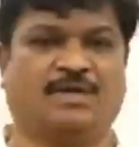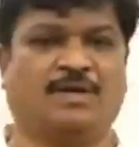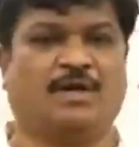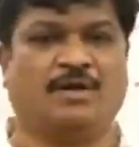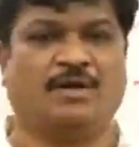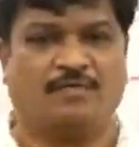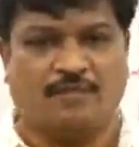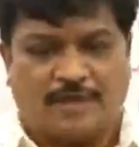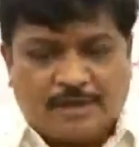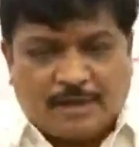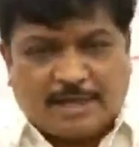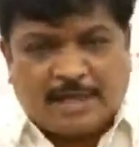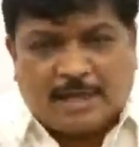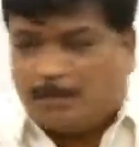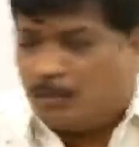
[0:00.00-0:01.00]
When you are
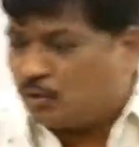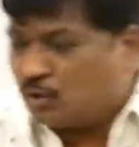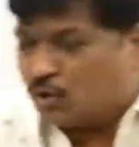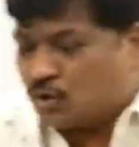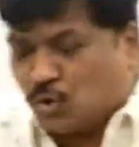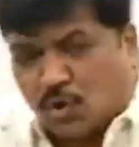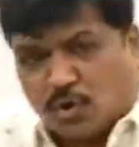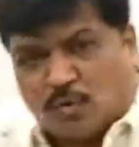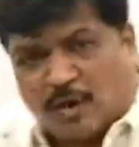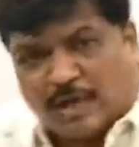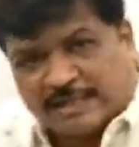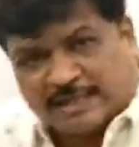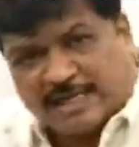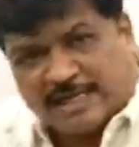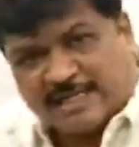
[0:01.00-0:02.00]
able to store
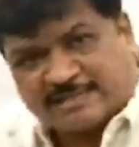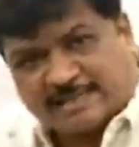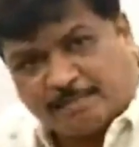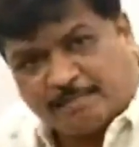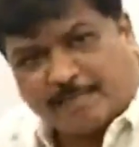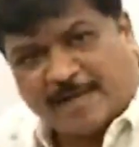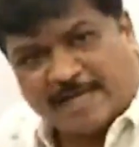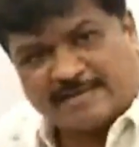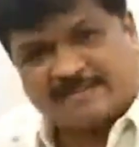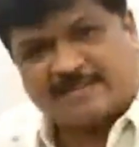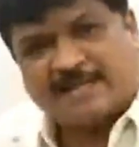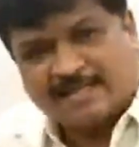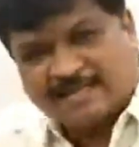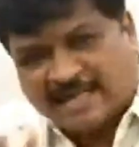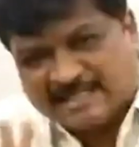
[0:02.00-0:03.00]
water in some place,
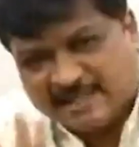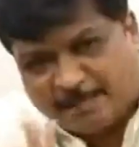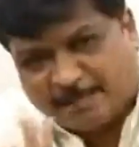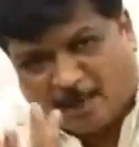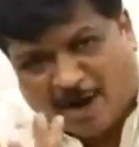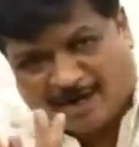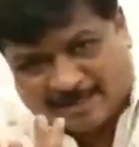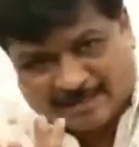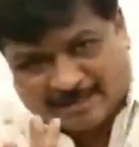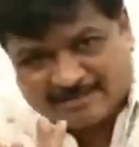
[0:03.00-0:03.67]
that is a pond.